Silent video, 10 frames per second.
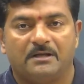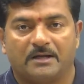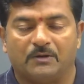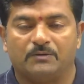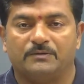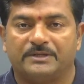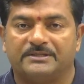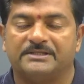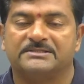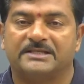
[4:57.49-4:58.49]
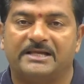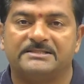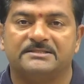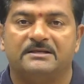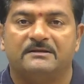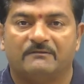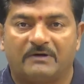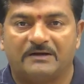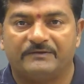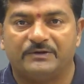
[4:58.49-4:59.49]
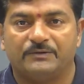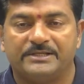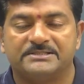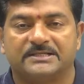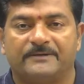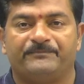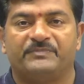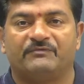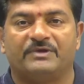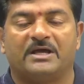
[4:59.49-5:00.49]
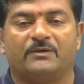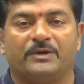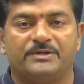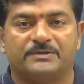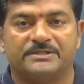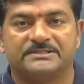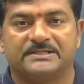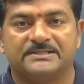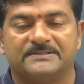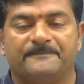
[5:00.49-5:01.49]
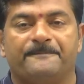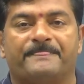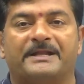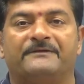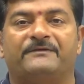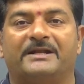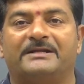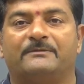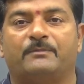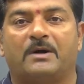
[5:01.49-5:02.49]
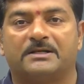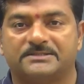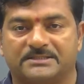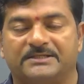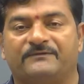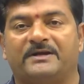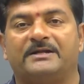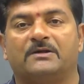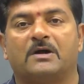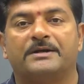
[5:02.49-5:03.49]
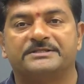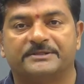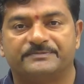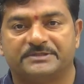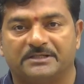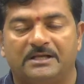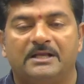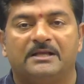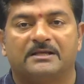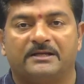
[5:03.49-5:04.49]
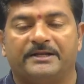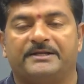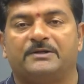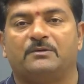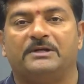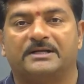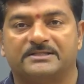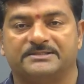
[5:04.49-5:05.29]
Now in this class what we do is we are going to discuss the different parts, different concepts related to letter